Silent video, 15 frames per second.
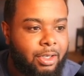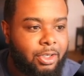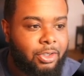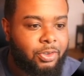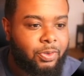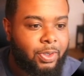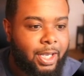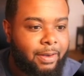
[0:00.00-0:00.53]

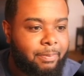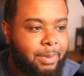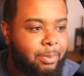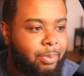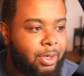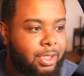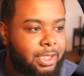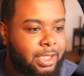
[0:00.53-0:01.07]
So I have my
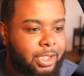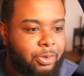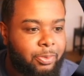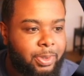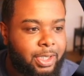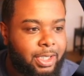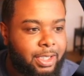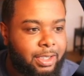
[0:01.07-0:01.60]
project open
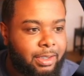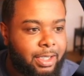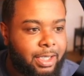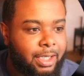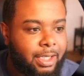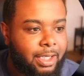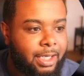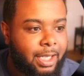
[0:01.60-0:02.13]
here
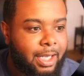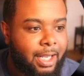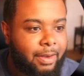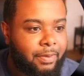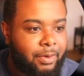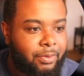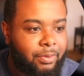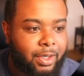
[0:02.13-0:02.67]
and I have
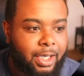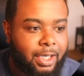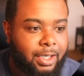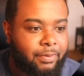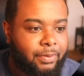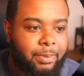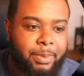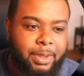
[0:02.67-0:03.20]
an array of
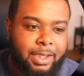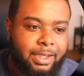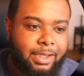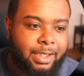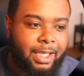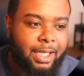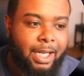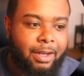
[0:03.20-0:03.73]
images
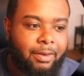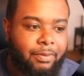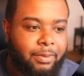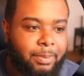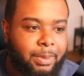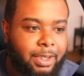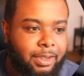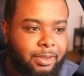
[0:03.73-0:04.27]
that I got from
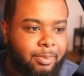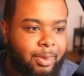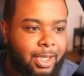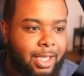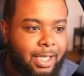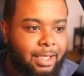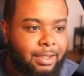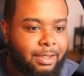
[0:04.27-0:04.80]

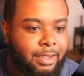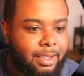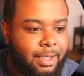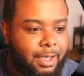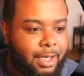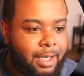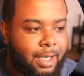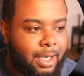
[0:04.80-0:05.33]
Unsplash
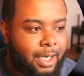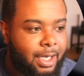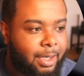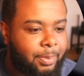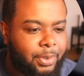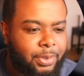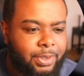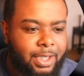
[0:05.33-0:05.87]
and I'm
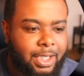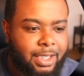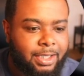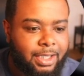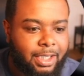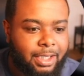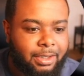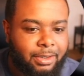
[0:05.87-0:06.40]
using
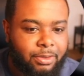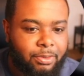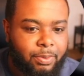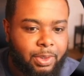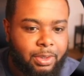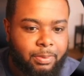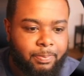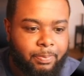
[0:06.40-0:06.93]
Next.js as
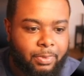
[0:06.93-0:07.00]
well.